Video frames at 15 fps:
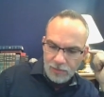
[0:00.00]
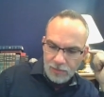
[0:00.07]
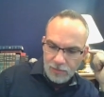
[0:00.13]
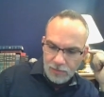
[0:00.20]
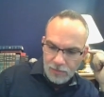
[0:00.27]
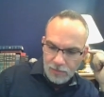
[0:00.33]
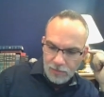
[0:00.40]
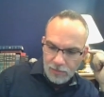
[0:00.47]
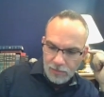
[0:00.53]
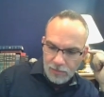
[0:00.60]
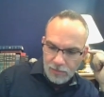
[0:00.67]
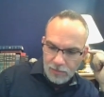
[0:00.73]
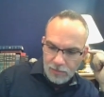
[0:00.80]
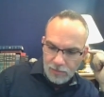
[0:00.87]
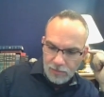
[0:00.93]

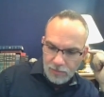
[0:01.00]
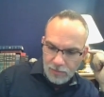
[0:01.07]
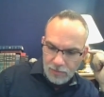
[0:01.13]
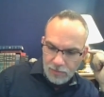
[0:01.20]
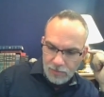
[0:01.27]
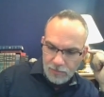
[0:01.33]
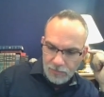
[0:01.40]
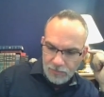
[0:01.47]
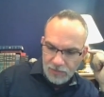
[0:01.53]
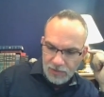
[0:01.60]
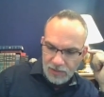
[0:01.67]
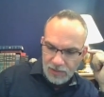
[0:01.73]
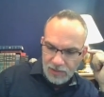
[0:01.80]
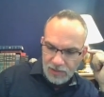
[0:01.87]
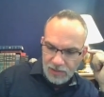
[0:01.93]

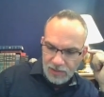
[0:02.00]
No one is speaking in this clip.